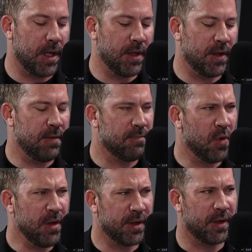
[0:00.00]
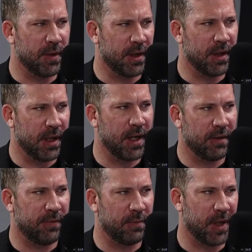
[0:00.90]
Is there more to it than
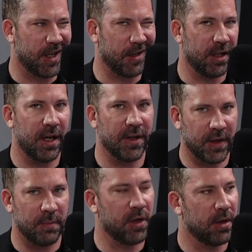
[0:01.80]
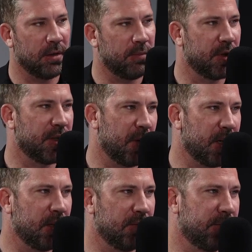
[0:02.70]
that from like a customer
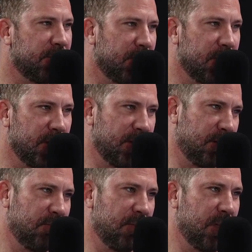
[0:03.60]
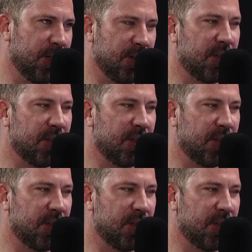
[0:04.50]
perspective than just an